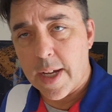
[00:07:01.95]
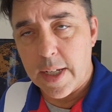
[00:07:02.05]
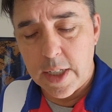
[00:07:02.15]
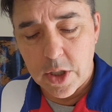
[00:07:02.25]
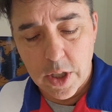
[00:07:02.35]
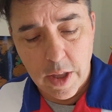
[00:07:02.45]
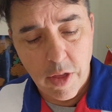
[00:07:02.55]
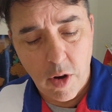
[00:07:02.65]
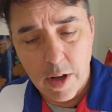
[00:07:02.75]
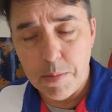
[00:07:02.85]
like I
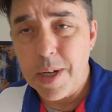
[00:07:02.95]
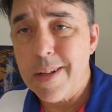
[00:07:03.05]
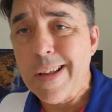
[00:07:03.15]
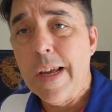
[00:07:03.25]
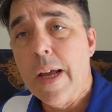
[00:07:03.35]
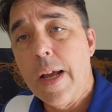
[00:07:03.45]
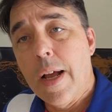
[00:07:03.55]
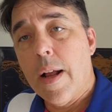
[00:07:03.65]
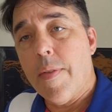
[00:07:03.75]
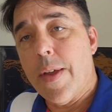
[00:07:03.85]
initially thought, but
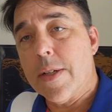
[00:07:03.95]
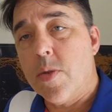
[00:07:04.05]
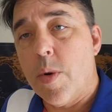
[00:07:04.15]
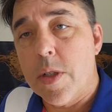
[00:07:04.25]
that's